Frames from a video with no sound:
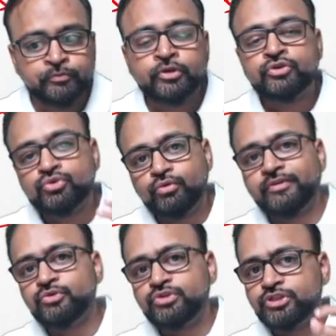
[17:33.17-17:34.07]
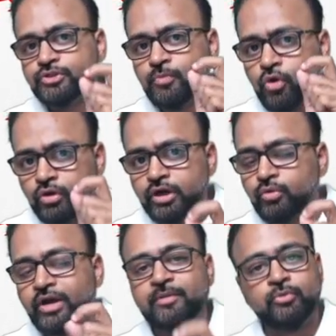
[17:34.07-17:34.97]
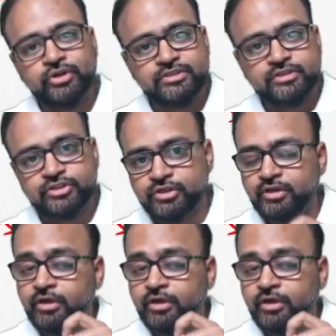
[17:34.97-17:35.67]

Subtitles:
So when you see a small round hypodense lesion